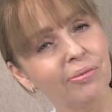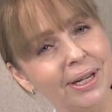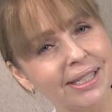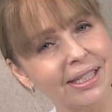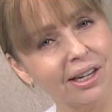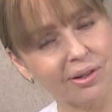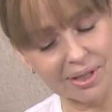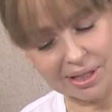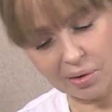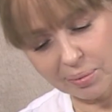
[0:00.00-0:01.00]
weeks ago.
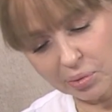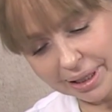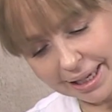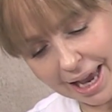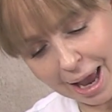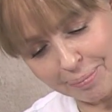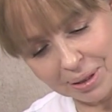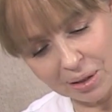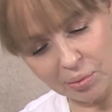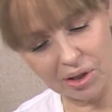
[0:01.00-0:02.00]
So I'm really
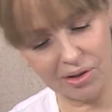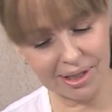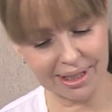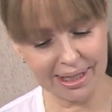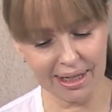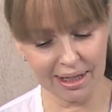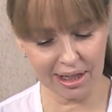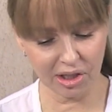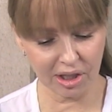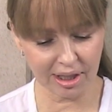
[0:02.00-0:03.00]
happy with her skin.
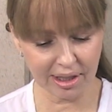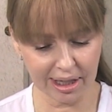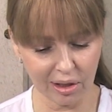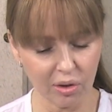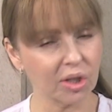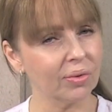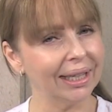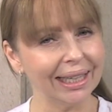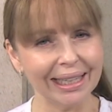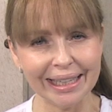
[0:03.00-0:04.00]
It looks
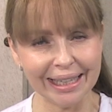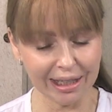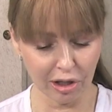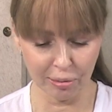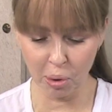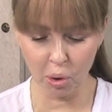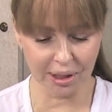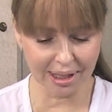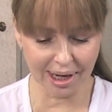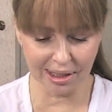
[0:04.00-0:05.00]
really clean. Her pore
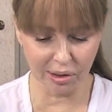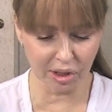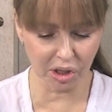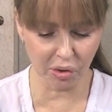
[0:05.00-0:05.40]
size looks